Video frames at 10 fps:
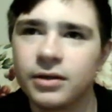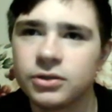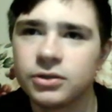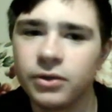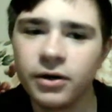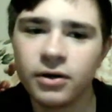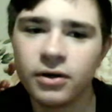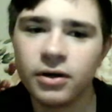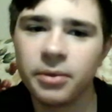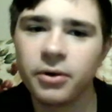So
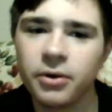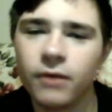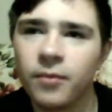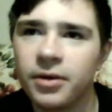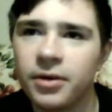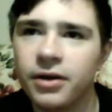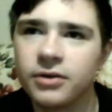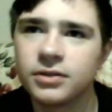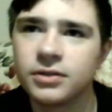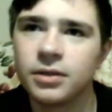here we go, everybody.
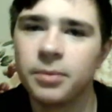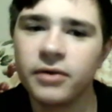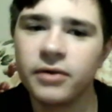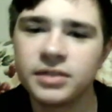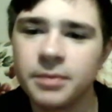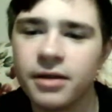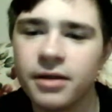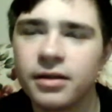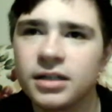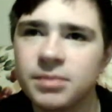Here's Braylon Smith.
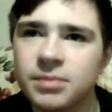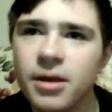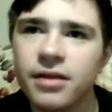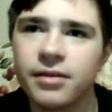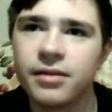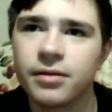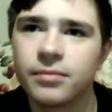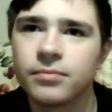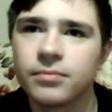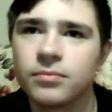Smith.
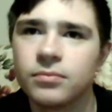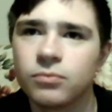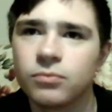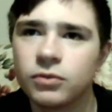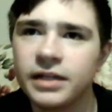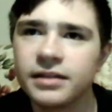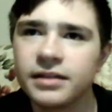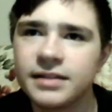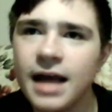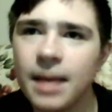We'll take the
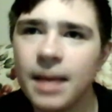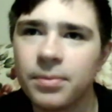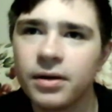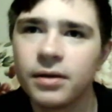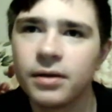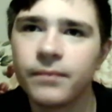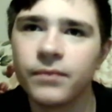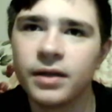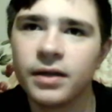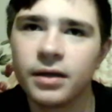snap.
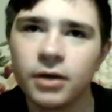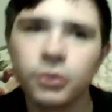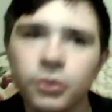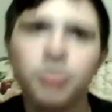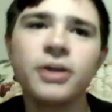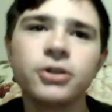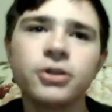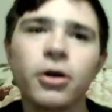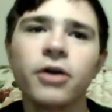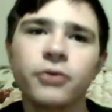Under
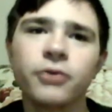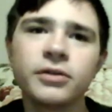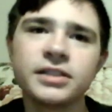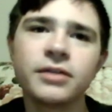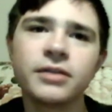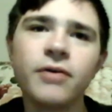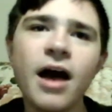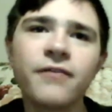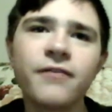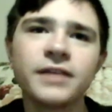pressure. Throws it to the
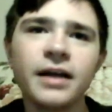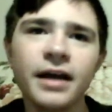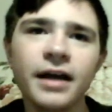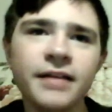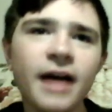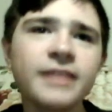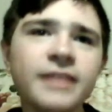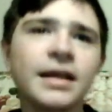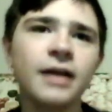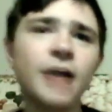left. And that
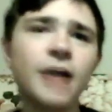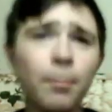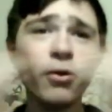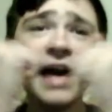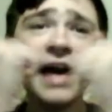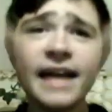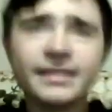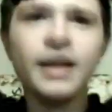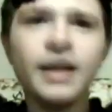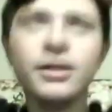is
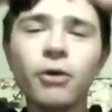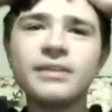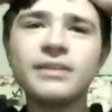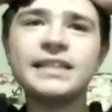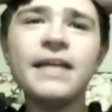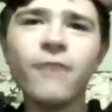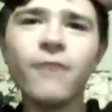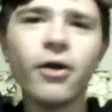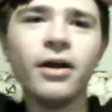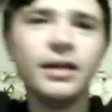complete. The
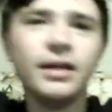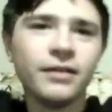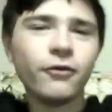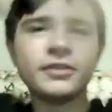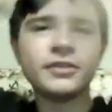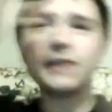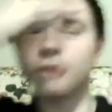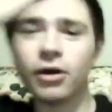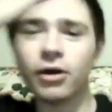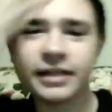receiver for
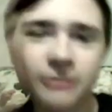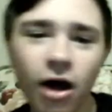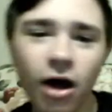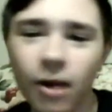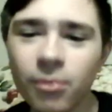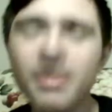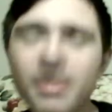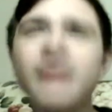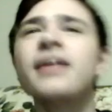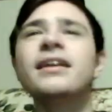Central Arkansas who
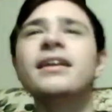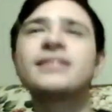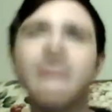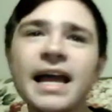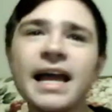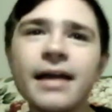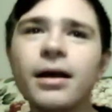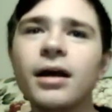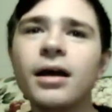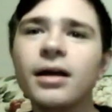made an insane